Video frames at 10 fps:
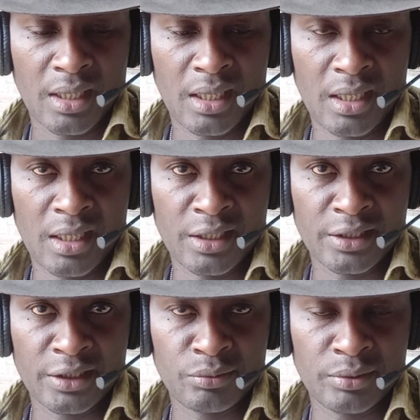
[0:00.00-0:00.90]
and
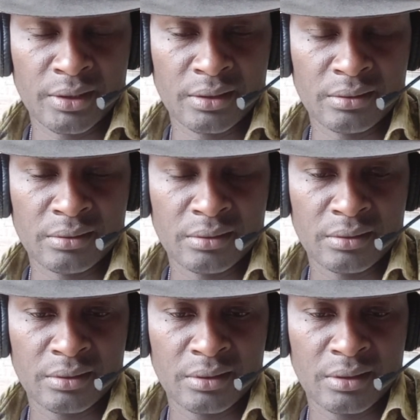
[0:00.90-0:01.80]
it will
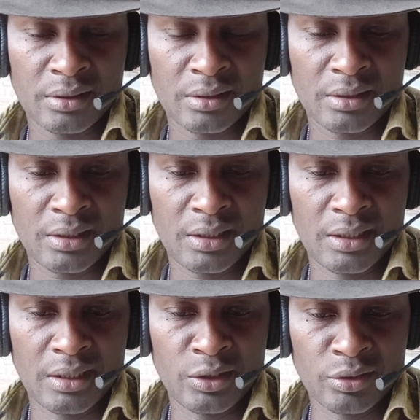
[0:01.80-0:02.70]

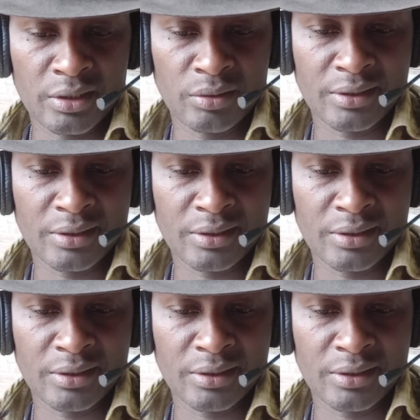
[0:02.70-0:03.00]
no doubt